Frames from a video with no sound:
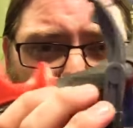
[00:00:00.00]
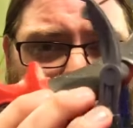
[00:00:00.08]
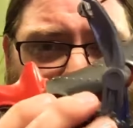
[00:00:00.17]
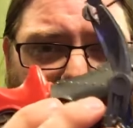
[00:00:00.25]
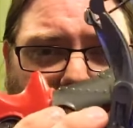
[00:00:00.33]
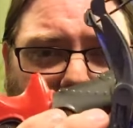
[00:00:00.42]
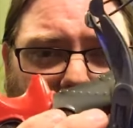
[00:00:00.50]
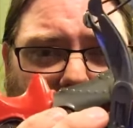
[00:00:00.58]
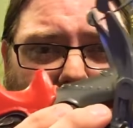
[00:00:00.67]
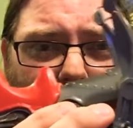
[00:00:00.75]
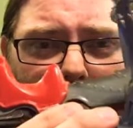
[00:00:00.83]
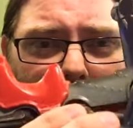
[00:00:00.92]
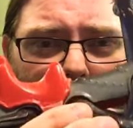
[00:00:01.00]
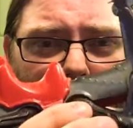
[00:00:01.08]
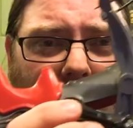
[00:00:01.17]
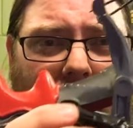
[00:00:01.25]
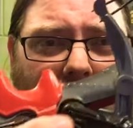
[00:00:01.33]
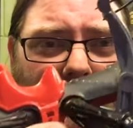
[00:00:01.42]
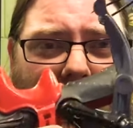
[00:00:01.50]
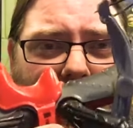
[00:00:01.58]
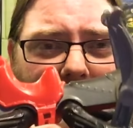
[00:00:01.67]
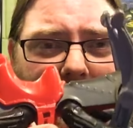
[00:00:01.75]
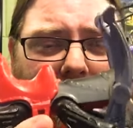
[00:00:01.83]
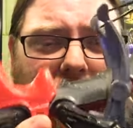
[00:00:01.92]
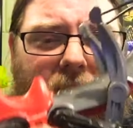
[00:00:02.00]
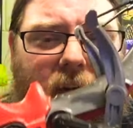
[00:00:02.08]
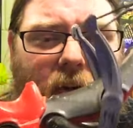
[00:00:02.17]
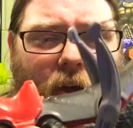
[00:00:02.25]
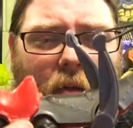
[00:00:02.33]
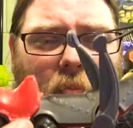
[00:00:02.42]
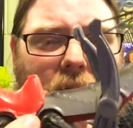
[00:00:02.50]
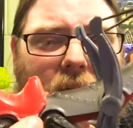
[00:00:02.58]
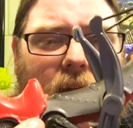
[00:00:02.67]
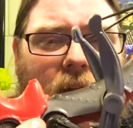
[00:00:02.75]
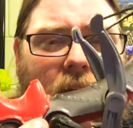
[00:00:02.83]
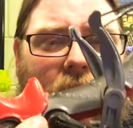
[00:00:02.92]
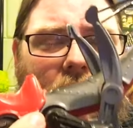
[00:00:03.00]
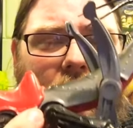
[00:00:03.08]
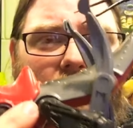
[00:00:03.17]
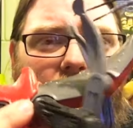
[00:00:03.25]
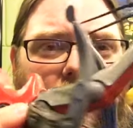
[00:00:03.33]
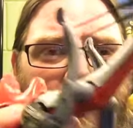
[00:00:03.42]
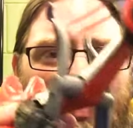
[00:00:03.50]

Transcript: Mantisaur. Not complete at all, but for the